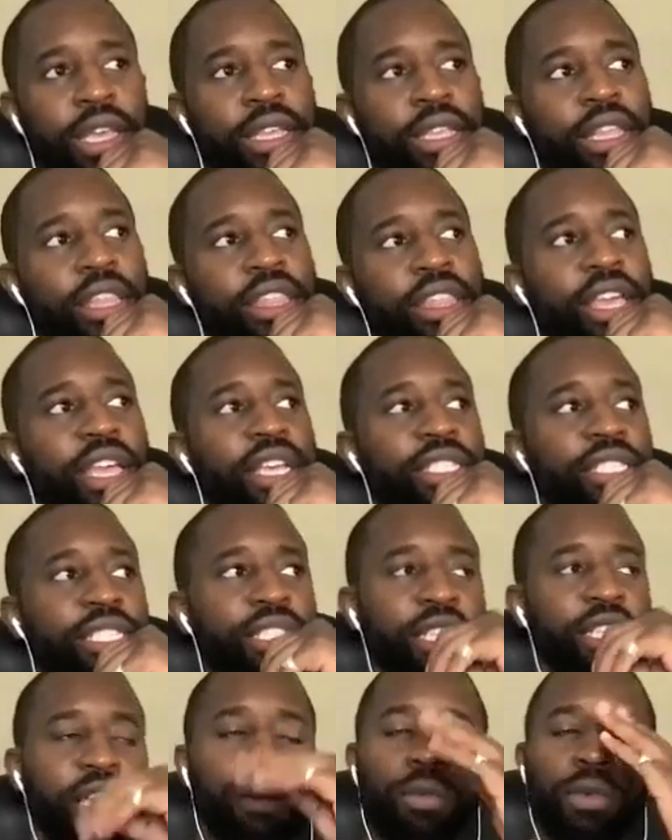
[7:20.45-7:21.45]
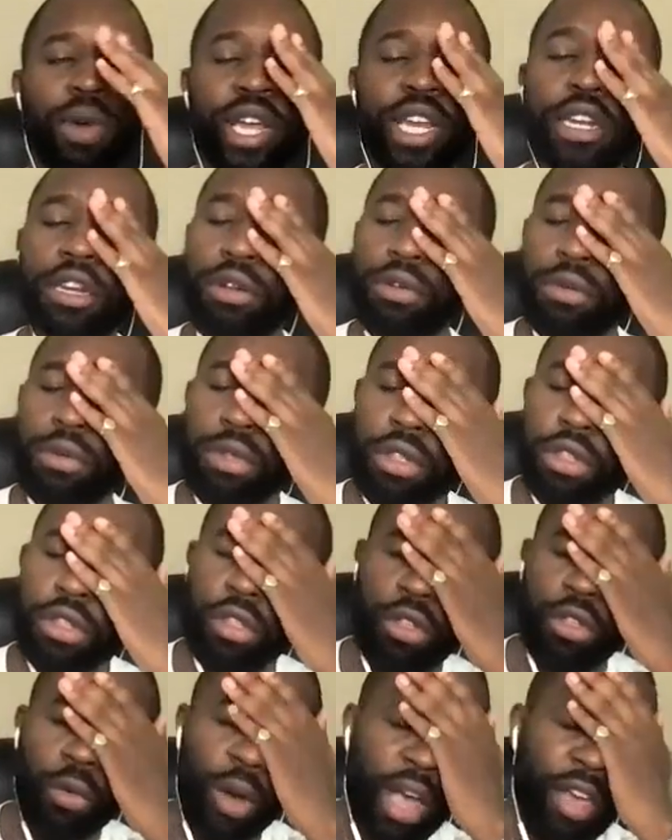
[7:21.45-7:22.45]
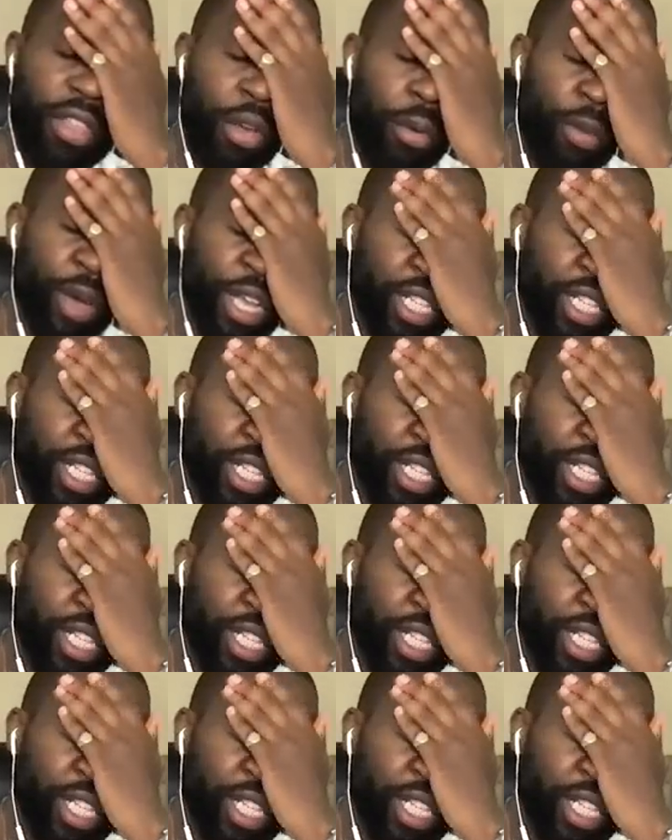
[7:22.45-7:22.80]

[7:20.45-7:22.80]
The thing is, is that when the way that we